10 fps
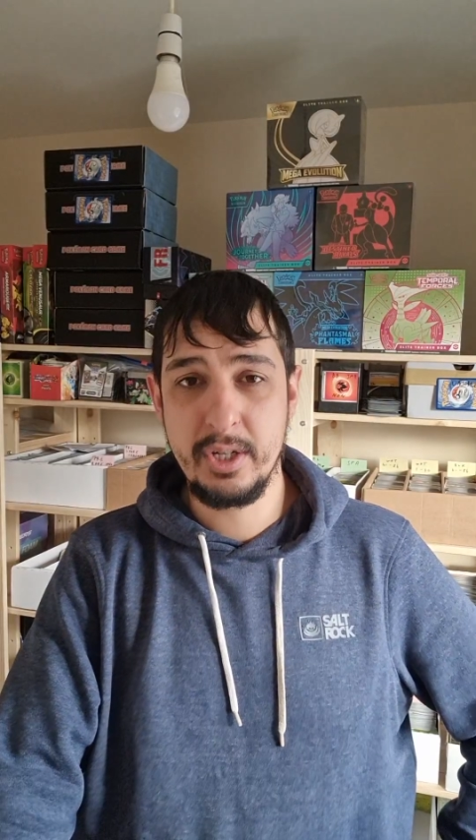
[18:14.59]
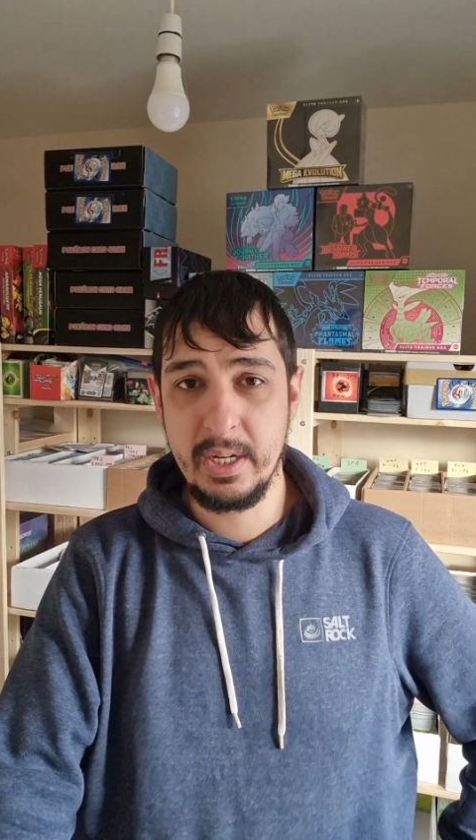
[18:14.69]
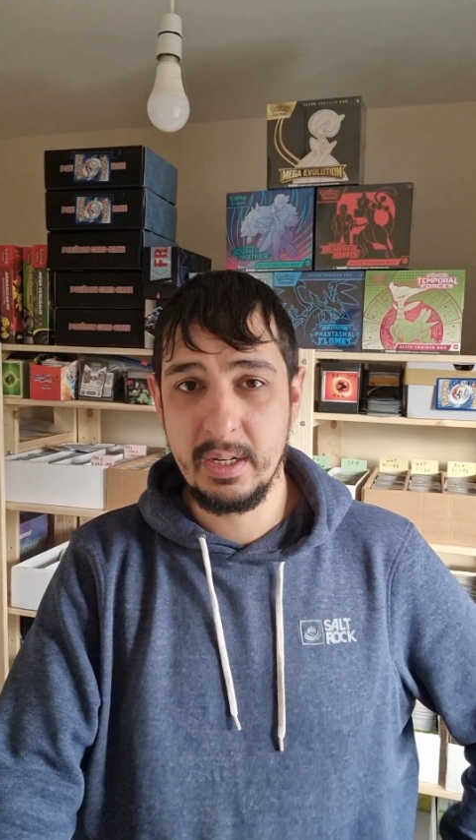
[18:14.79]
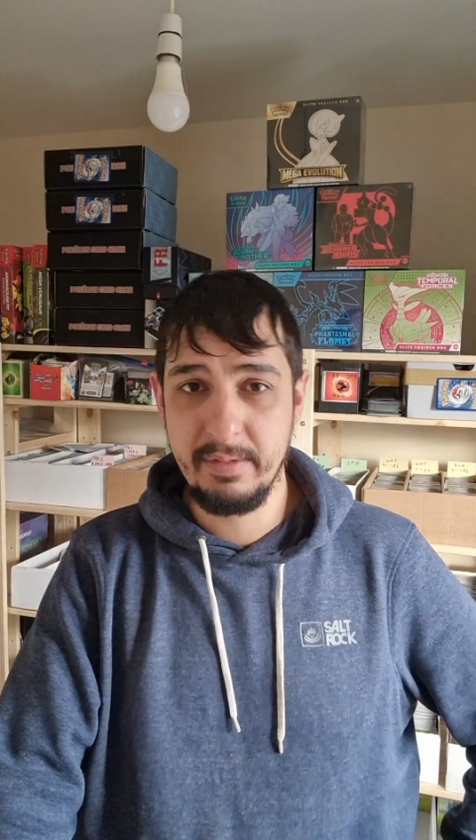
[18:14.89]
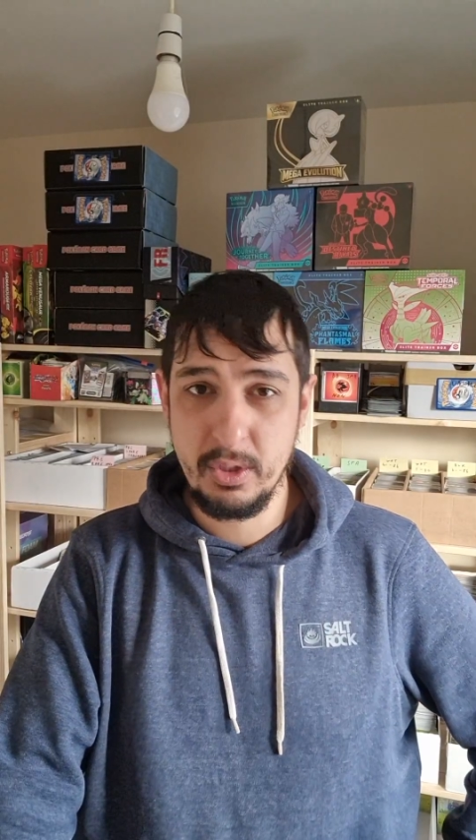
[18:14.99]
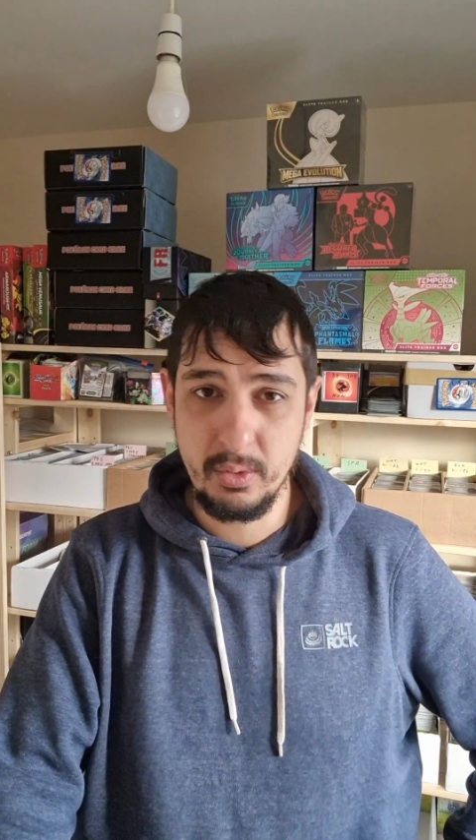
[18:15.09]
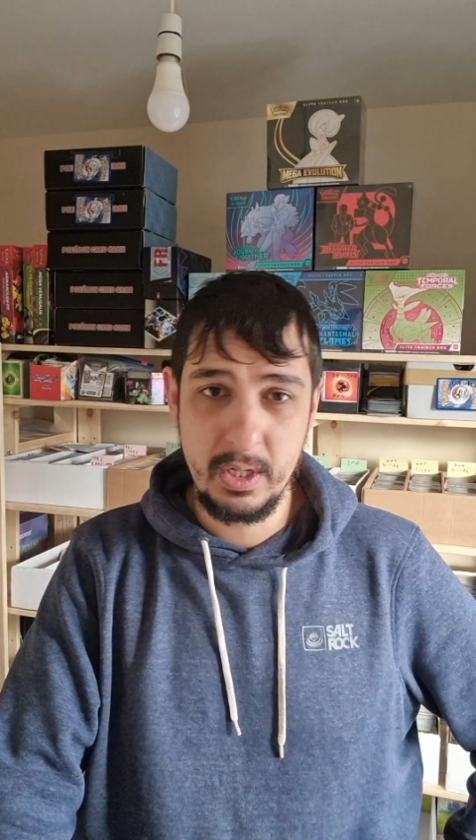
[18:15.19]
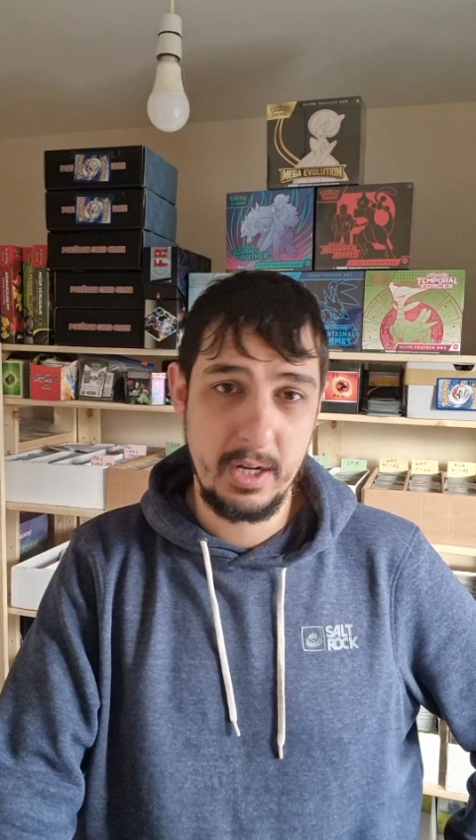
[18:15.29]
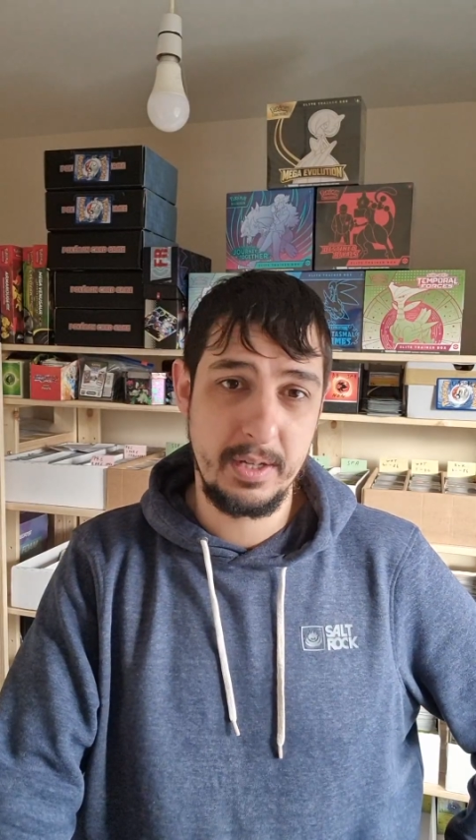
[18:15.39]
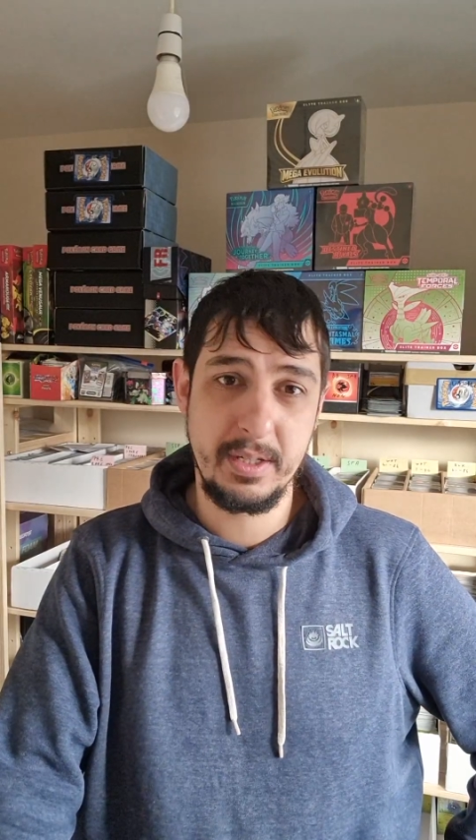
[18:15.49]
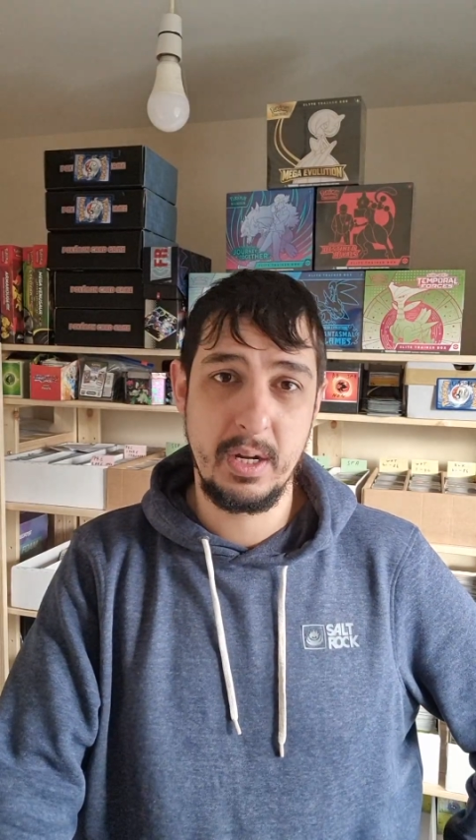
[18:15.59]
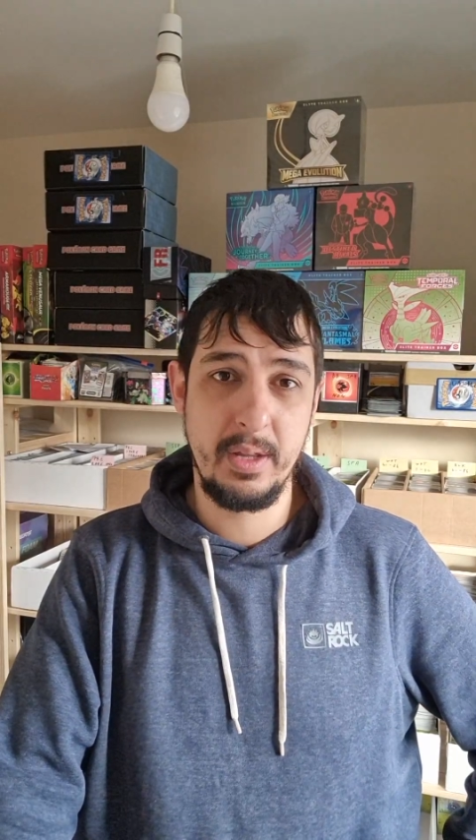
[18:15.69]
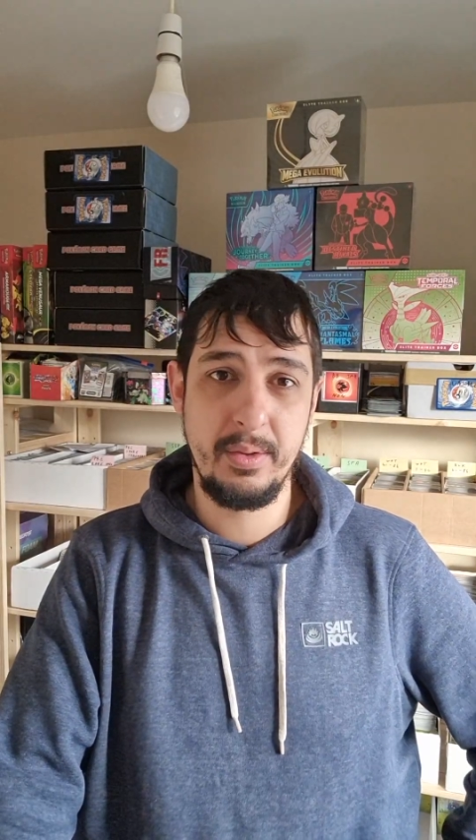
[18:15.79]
individual cards are